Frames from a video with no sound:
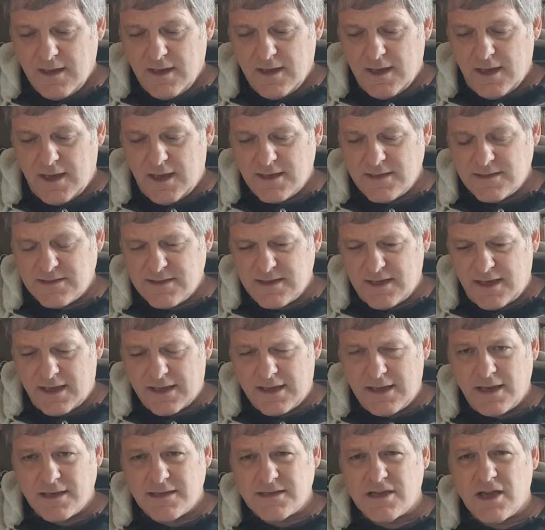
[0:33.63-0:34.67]
And I'd
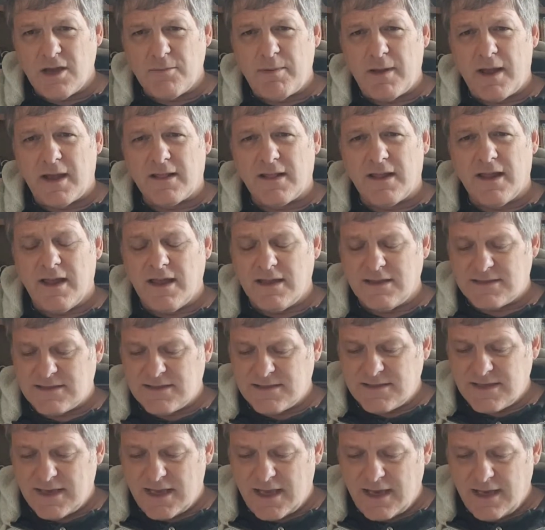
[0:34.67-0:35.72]
like to go back there
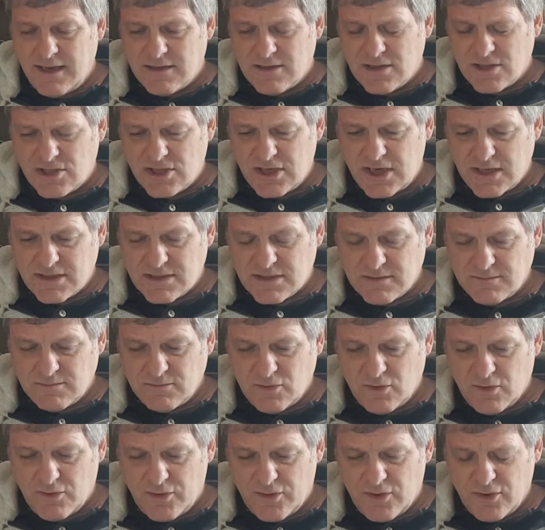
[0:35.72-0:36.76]
today to share some
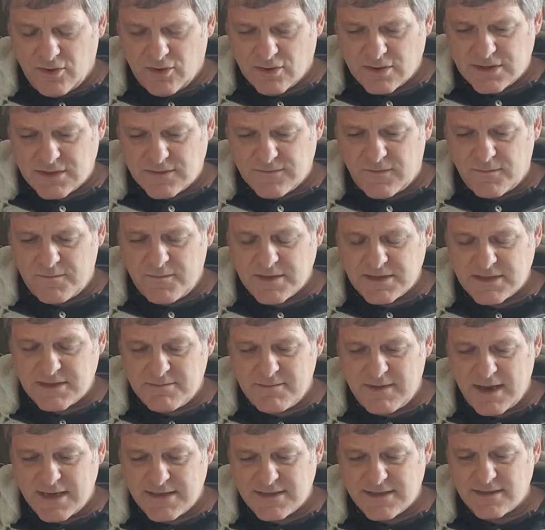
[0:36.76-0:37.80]
more thoughts from this
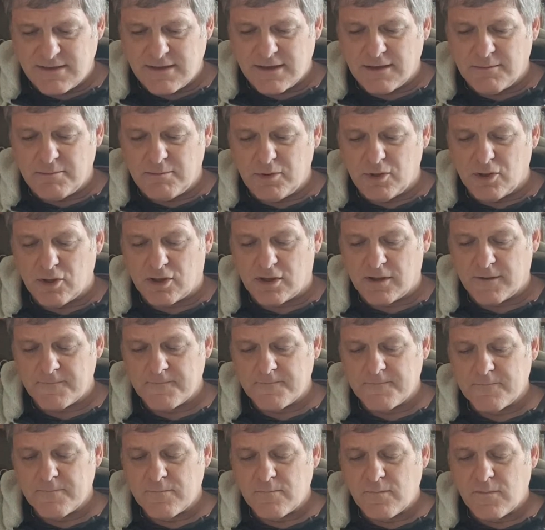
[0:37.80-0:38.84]
amazing little book.
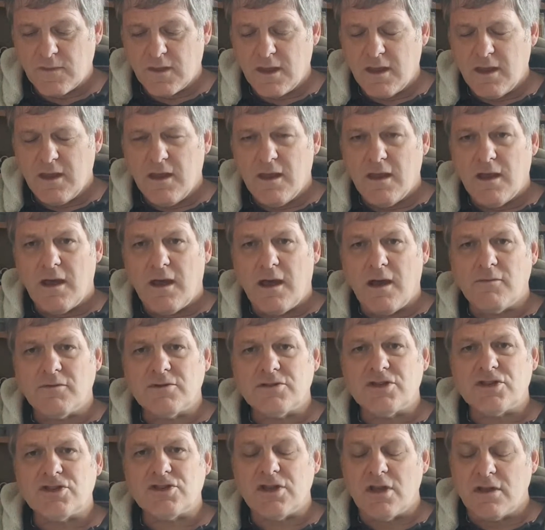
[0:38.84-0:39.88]
I want
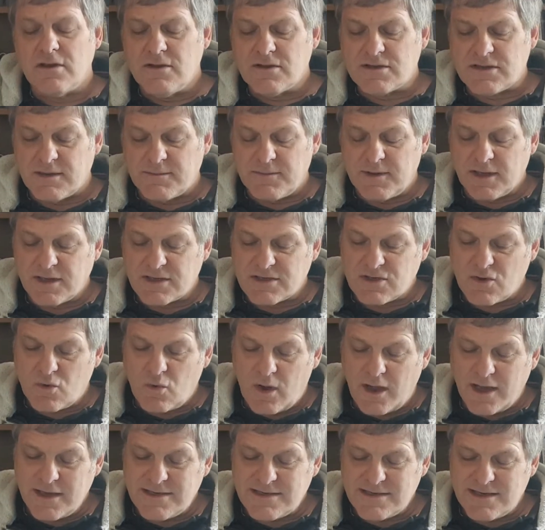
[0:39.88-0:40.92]
to show you something that's
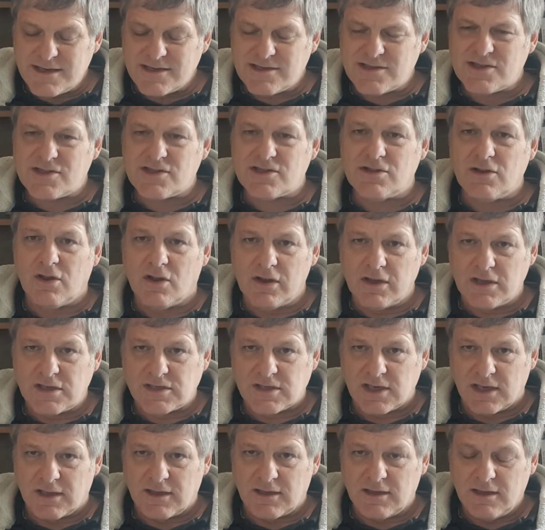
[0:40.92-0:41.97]
quite
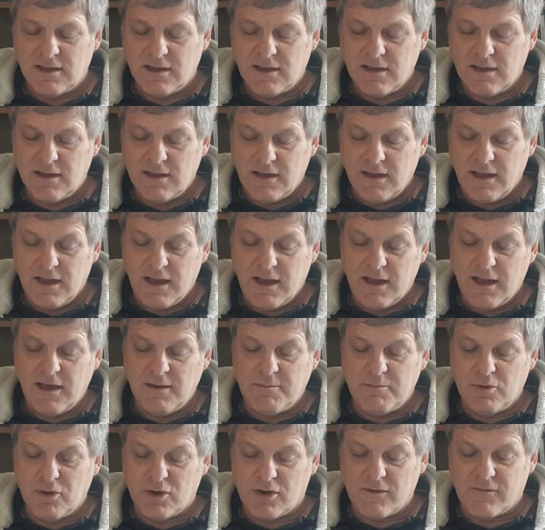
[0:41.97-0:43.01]
astonishing in a
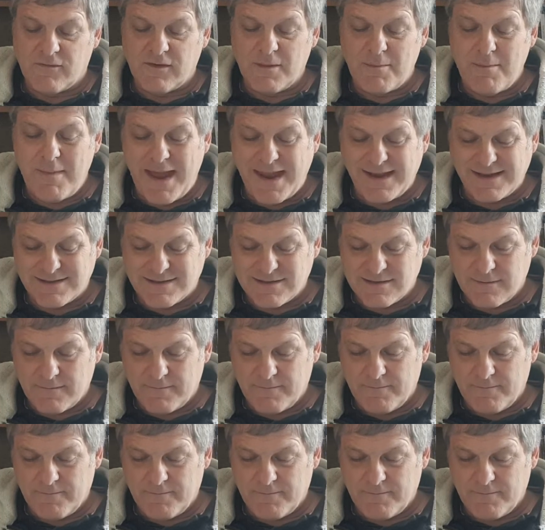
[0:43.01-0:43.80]
book of lament.